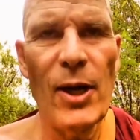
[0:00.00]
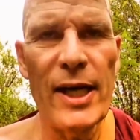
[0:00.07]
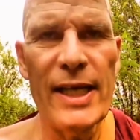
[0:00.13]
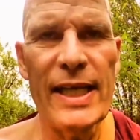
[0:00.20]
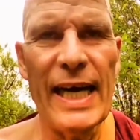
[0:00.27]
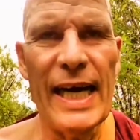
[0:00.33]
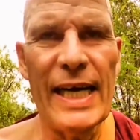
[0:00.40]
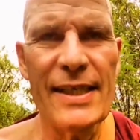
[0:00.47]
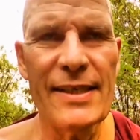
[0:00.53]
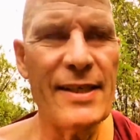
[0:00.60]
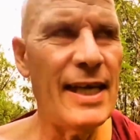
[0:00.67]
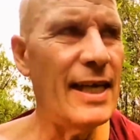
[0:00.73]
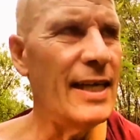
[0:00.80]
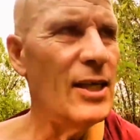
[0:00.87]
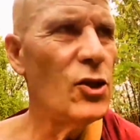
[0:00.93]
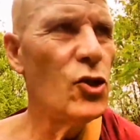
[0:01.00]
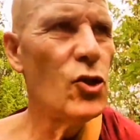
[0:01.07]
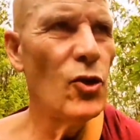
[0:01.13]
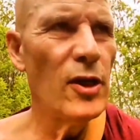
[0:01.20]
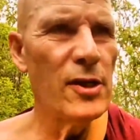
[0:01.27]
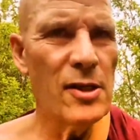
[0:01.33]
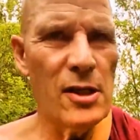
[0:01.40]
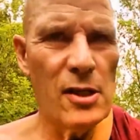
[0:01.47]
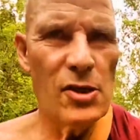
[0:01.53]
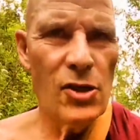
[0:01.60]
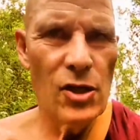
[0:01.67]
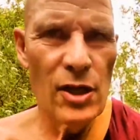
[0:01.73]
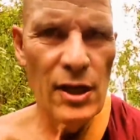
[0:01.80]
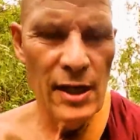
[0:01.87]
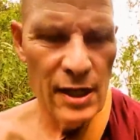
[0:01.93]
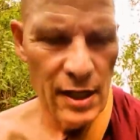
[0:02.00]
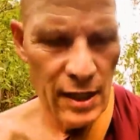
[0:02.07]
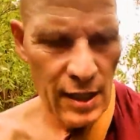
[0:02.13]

Bodyguards and insurances